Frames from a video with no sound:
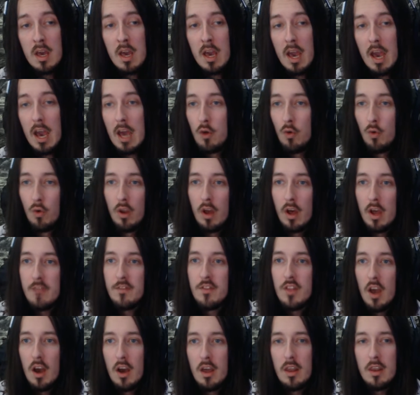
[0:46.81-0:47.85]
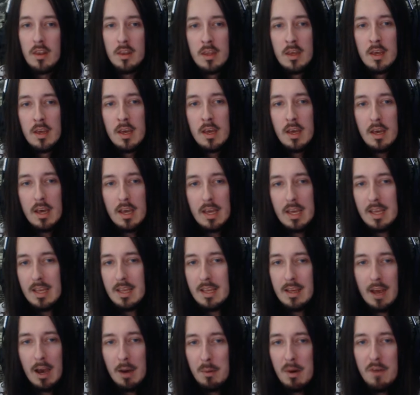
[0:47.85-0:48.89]
and all I've done,
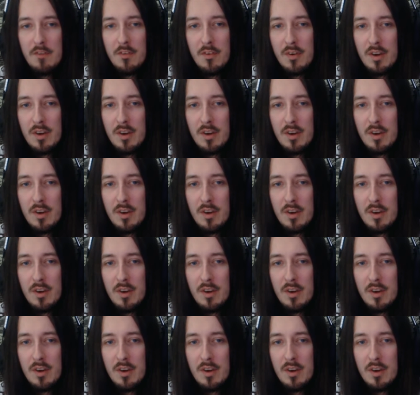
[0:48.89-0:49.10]
however, is